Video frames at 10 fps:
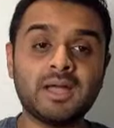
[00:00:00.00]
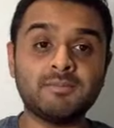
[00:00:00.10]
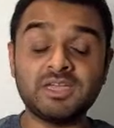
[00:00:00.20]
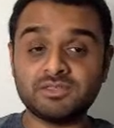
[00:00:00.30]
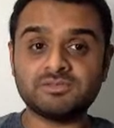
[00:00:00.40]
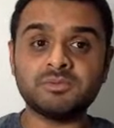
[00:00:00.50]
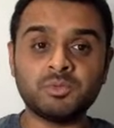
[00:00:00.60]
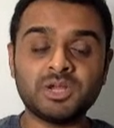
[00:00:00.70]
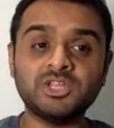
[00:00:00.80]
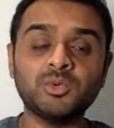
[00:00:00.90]
is
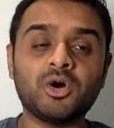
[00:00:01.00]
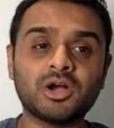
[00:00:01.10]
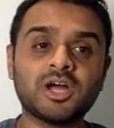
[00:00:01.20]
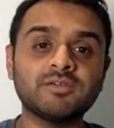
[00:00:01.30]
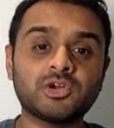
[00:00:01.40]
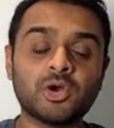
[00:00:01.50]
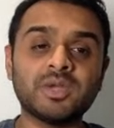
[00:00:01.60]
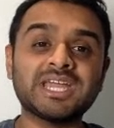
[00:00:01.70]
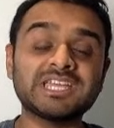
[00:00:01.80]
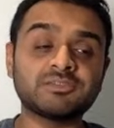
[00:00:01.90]
when you are kind of
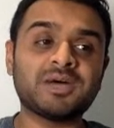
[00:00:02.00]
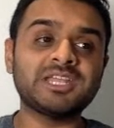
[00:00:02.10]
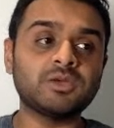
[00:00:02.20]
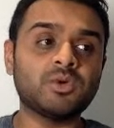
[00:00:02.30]
growing and expanding.